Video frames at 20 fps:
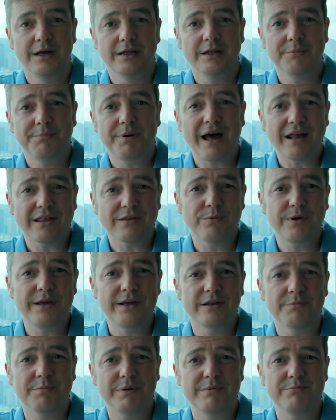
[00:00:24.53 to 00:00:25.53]
The past week
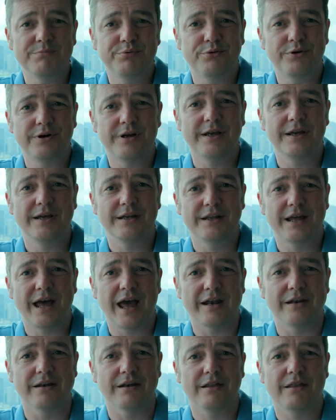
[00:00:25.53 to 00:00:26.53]
has been pretty
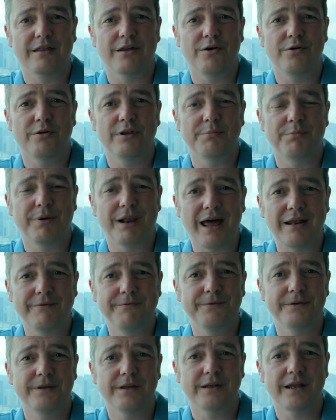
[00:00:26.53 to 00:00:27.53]
intense, so the plan
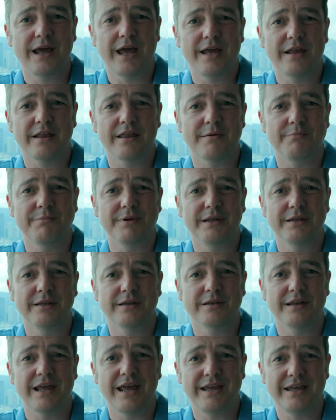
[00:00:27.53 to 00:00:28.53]
for today is simply
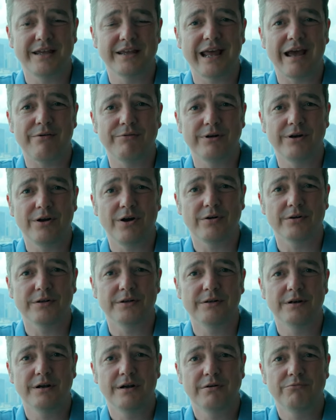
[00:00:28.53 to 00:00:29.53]
to take it down a
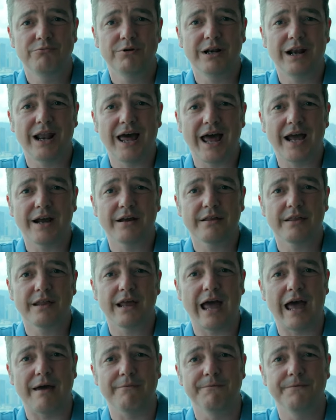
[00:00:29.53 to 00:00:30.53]
notch, relax,
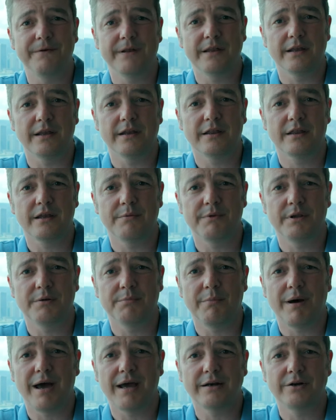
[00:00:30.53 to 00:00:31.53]
and visit some of the
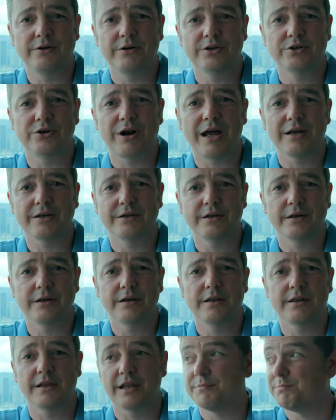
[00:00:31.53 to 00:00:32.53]
minor
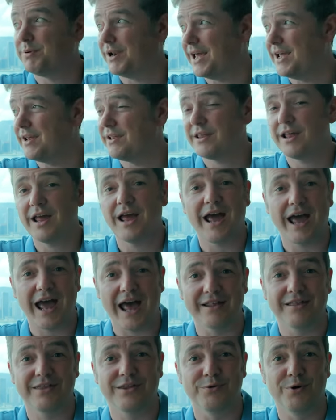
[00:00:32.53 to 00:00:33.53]
attractions this place
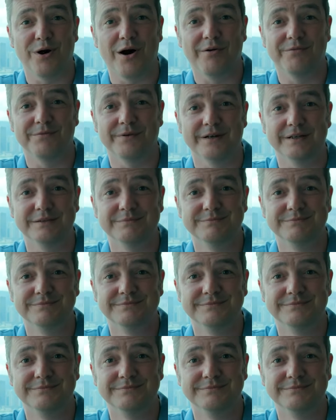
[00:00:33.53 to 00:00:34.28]
has to offer.